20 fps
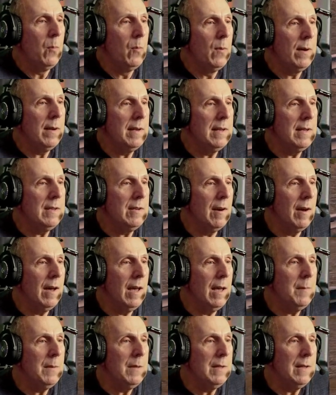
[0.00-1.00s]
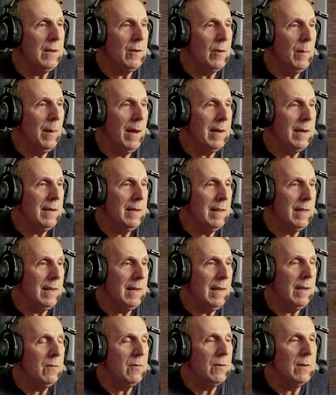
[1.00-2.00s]
at a time and then go back into the
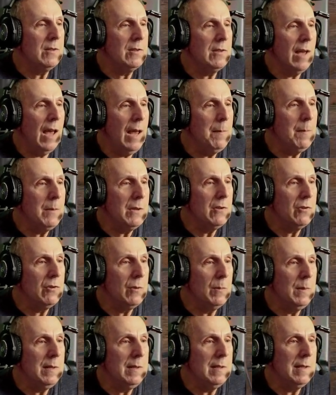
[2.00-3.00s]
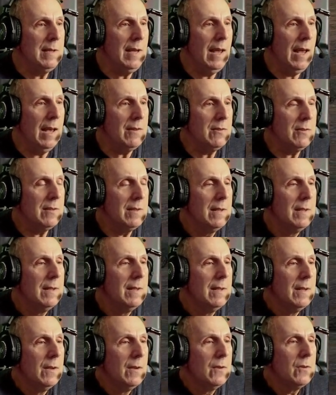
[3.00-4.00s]
game. So it's time consuming to test.
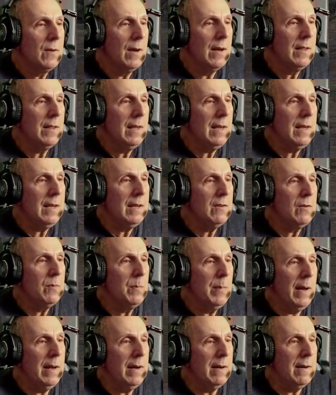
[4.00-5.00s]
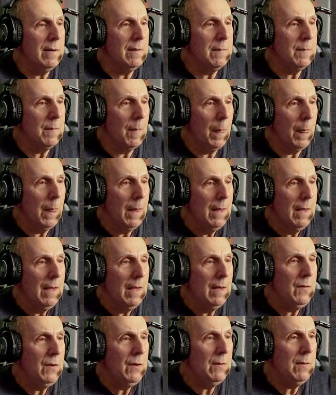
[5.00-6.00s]
So I think it's better
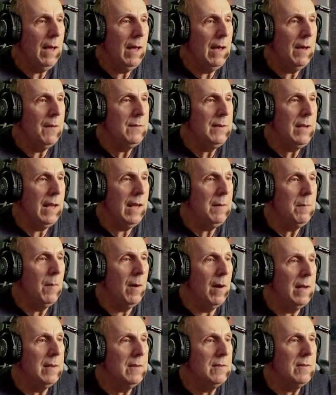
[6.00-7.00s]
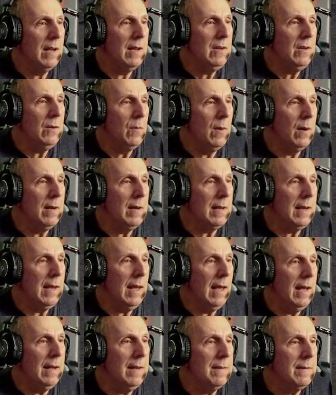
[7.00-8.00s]
if you have 10 mods that you want to
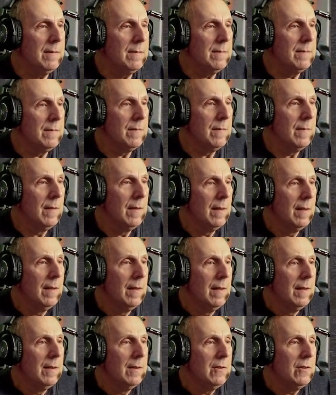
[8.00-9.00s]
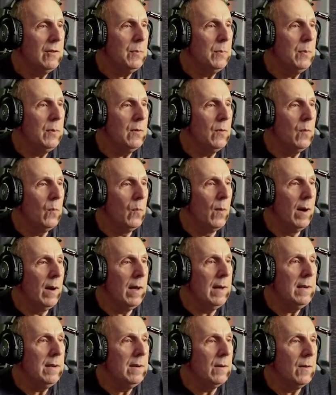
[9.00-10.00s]
get, just put
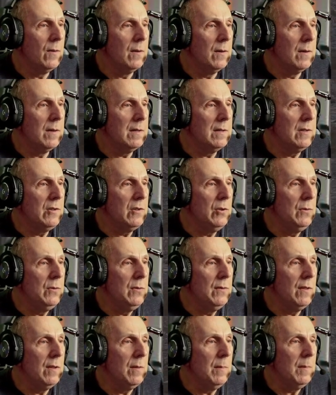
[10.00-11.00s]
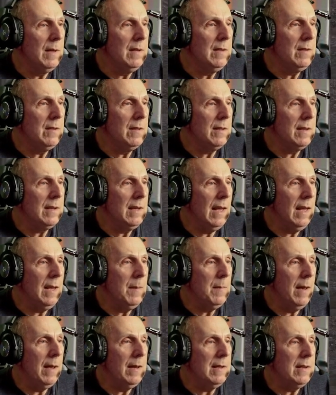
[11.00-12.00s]
1 or 2 of them into the
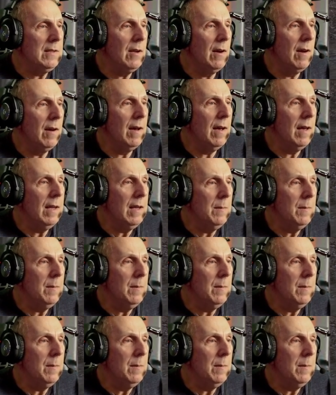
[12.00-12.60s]
game at a time